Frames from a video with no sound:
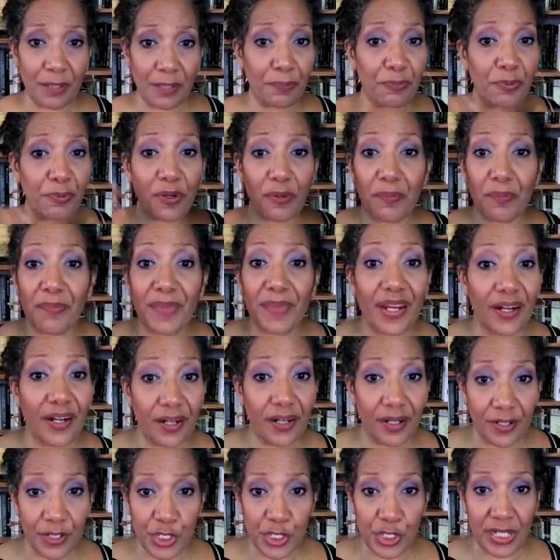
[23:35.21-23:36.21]
the
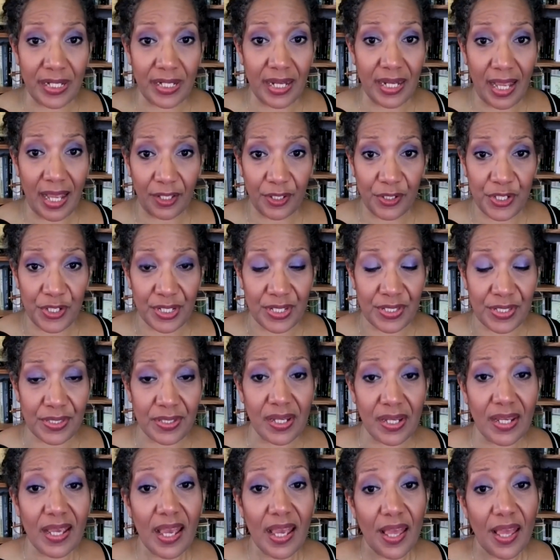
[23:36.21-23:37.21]
premier
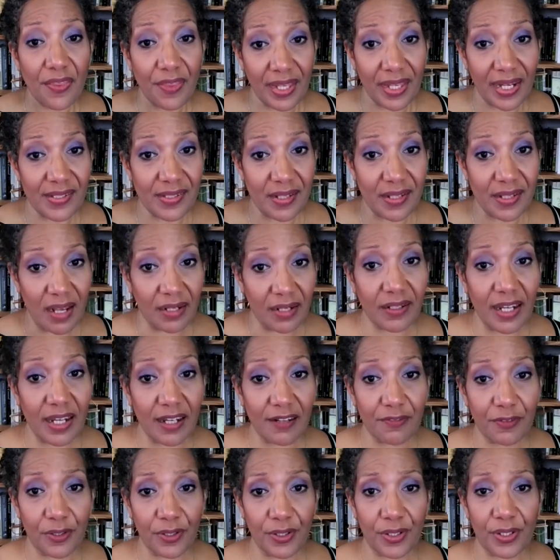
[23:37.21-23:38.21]
genealogist that has
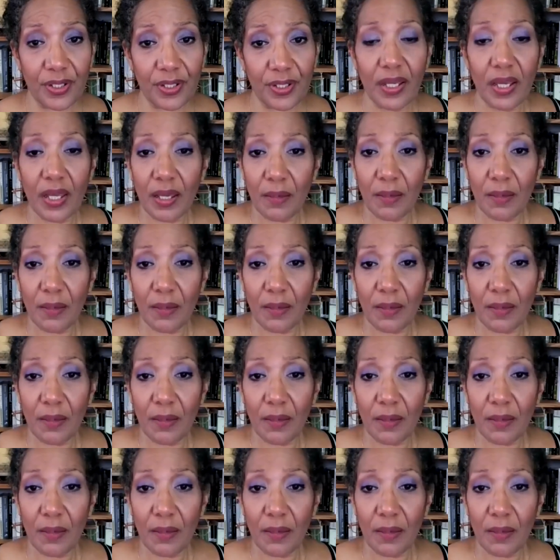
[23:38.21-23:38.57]
uncovered